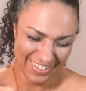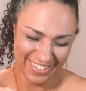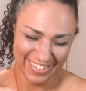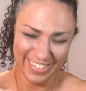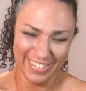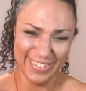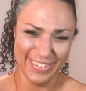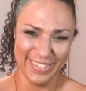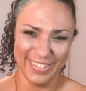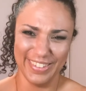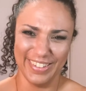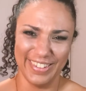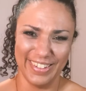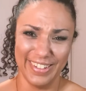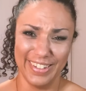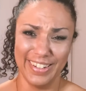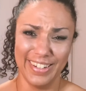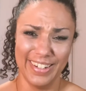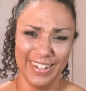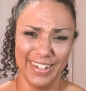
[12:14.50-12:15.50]

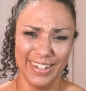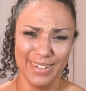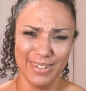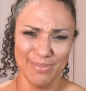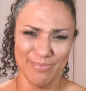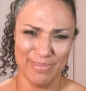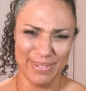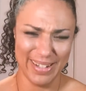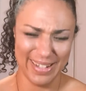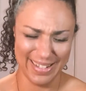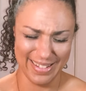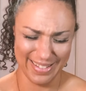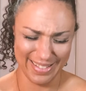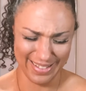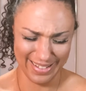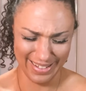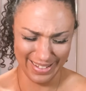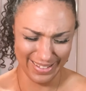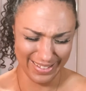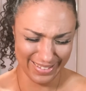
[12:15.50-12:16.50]
Aww,
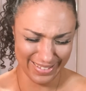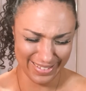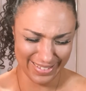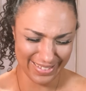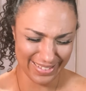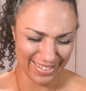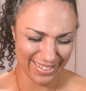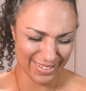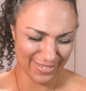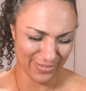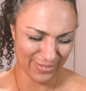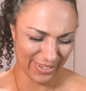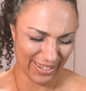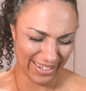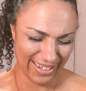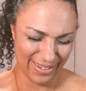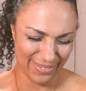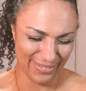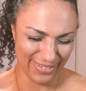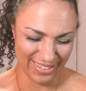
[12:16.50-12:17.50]
Pisces. Let's find
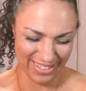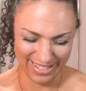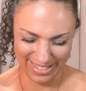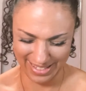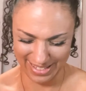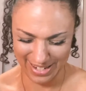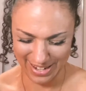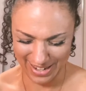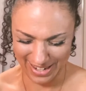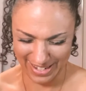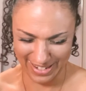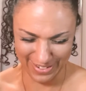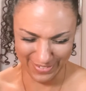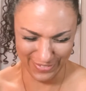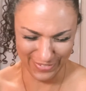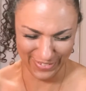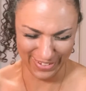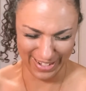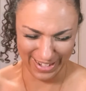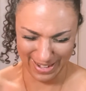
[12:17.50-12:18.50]
out what this kind
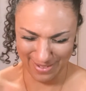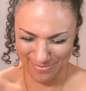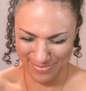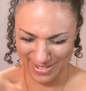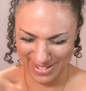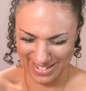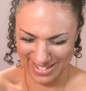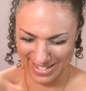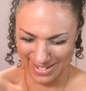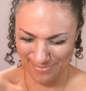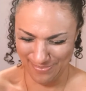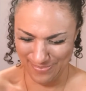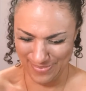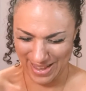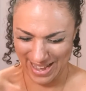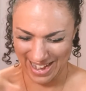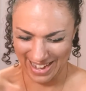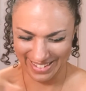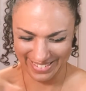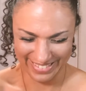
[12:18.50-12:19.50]
of cups is
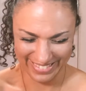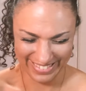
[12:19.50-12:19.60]
about.